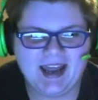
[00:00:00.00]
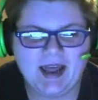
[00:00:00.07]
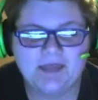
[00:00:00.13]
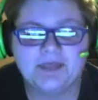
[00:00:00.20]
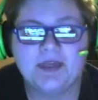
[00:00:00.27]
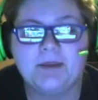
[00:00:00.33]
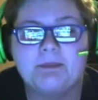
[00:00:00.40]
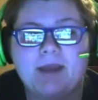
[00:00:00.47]

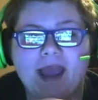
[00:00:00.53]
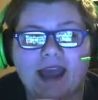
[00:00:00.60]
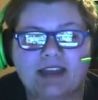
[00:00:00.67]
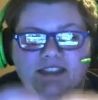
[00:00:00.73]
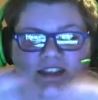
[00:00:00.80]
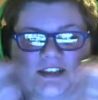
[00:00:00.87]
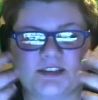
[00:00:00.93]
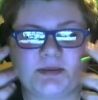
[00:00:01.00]
The mask,
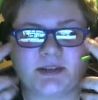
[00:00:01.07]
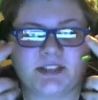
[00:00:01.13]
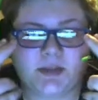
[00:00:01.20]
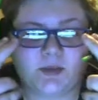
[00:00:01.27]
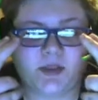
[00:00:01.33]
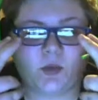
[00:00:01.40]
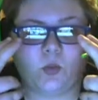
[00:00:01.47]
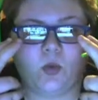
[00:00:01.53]
especially with
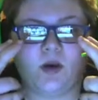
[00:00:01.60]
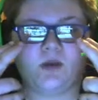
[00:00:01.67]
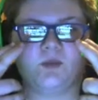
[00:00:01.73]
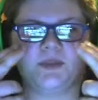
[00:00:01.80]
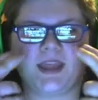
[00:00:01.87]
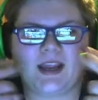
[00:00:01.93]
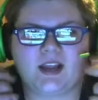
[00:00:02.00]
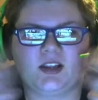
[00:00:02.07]
the one
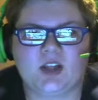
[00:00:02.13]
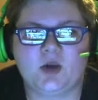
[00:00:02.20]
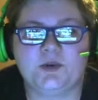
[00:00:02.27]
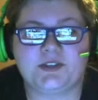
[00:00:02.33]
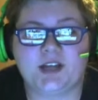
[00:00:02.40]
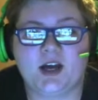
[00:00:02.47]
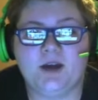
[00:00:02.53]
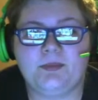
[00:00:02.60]
that glows
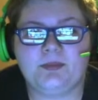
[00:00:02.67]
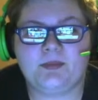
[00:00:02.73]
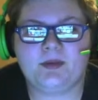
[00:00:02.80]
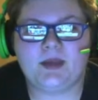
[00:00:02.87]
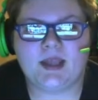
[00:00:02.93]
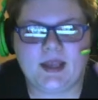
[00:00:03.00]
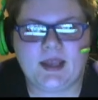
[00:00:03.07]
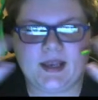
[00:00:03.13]
up.
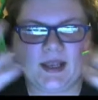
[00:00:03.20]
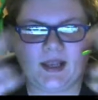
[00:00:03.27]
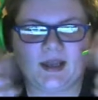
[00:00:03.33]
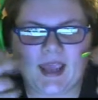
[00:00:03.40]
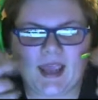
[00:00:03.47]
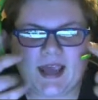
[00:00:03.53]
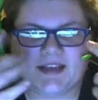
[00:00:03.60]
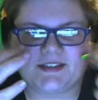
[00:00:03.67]
And, like,
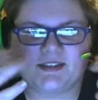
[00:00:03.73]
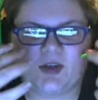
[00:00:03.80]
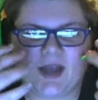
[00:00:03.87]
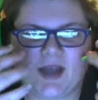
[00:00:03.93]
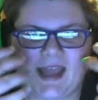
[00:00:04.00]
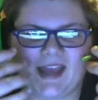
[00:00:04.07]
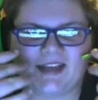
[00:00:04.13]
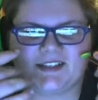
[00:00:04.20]
has the little
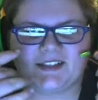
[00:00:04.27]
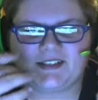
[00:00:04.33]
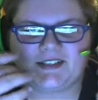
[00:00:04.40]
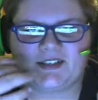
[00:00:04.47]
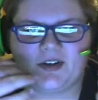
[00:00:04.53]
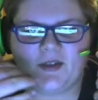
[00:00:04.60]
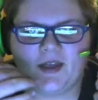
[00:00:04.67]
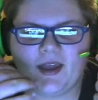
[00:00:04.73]
X's and
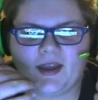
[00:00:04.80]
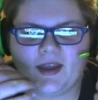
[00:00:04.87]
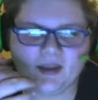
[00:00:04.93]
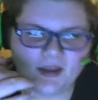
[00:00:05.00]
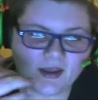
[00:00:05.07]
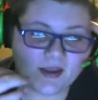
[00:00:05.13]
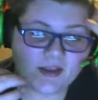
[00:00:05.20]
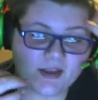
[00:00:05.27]
all that.
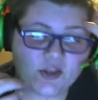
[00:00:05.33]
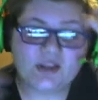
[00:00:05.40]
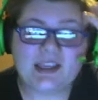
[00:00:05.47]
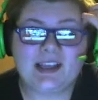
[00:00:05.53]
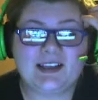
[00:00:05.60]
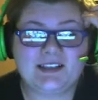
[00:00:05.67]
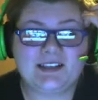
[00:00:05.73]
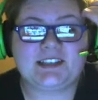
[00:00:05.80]
You can
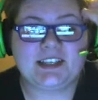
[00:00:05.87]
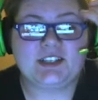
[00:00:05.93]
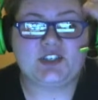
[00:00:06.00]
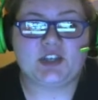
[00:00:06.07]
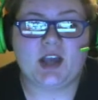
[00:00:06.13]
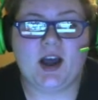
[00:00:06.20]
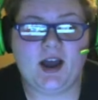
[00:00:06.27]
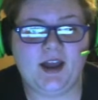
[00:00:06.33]
tell it's
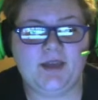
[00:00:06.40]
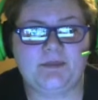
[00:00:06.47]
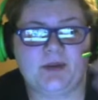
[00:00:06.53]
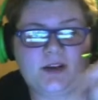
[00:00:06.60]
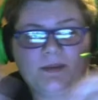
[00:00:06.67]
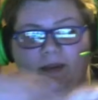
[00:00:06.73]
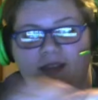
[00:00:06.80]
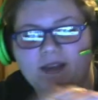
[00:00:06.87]
CGI, but, I
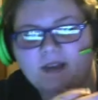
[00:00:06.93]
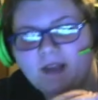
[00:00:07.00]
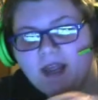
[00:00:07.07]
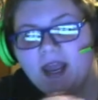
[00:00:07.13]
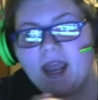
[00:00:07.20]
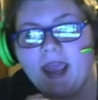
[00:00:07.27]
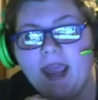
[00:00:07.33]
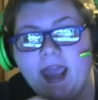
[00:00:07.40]
mean,
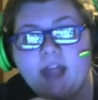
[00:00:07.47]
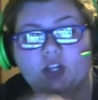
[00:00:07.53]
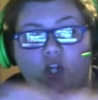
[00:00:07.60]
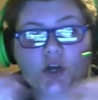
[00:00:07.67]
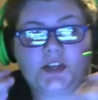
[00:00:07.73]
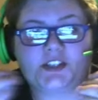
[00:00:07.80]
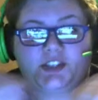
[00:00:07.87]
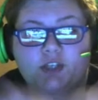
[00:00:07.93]
it
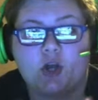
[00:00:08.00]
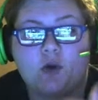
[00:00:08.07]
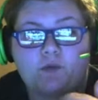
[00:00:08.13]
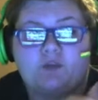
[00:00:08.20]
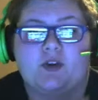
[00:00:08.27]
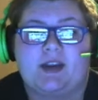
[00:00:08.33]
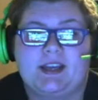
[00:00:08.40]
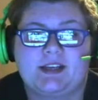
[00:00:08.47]
looks so
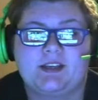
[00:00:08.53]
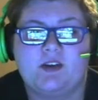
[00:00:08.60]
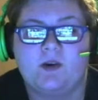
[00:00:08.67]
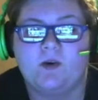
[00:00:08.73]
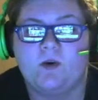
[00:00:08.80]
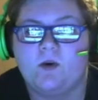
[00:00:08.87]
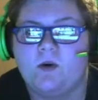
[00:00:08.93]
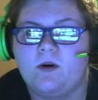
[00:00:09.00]
freaking cool.